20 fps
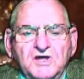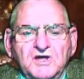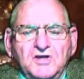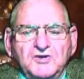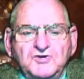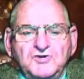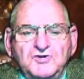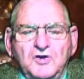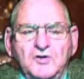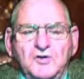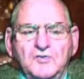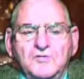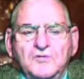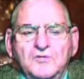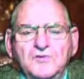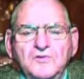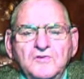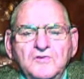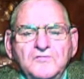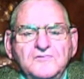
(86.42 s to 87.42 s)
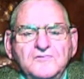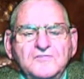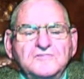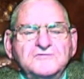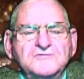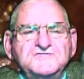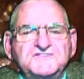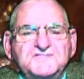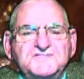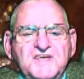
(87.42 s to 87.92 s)
2 through
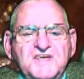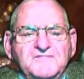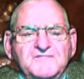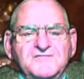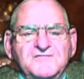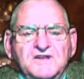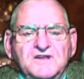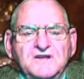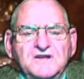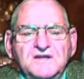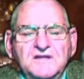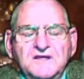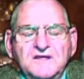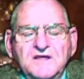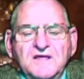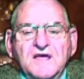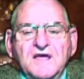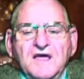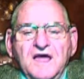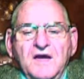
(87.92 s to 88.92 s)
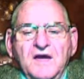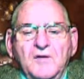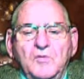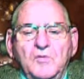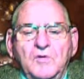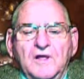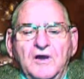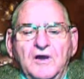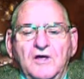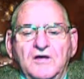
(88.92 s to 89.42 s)
7. And
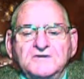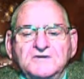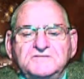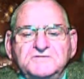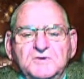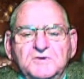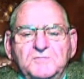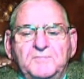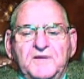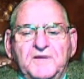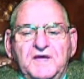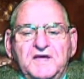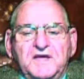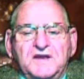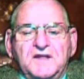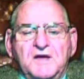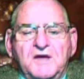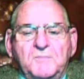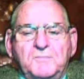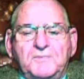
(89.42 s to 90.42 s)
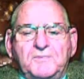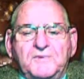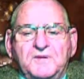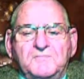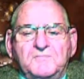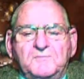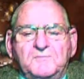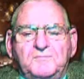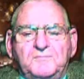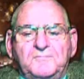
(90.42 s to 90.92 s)
we'll also pick it up
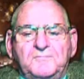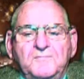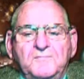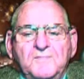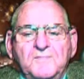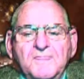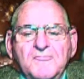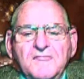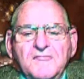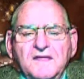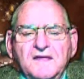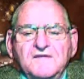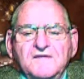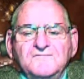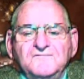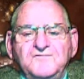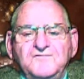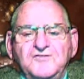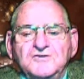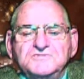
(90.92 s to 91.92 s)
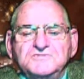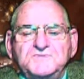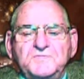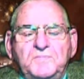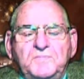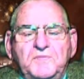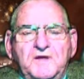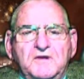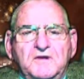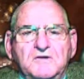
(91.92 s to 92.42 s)
in 1
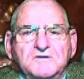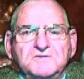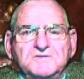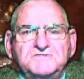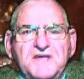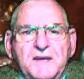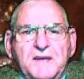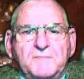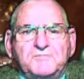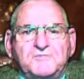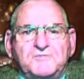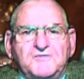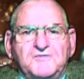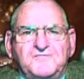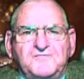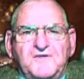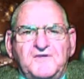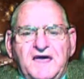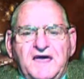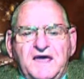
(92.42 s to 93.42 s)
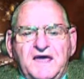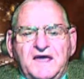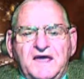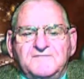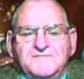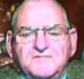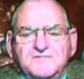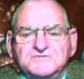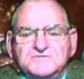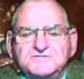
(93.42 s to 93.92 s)
Peter chapter 5,
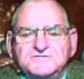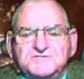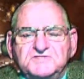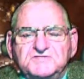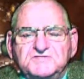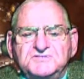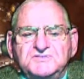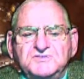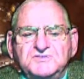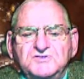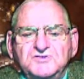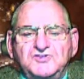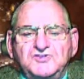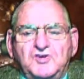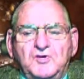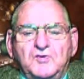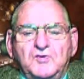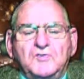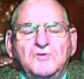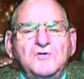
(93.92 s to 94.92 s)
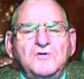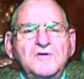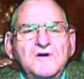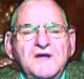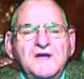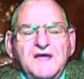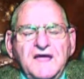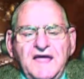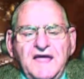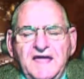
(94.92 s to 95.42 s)
verses 2
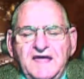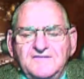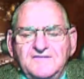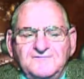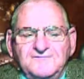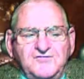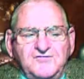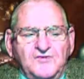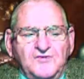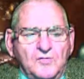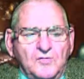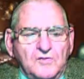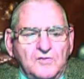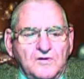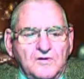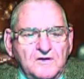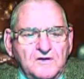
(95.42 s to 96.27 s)
and 4.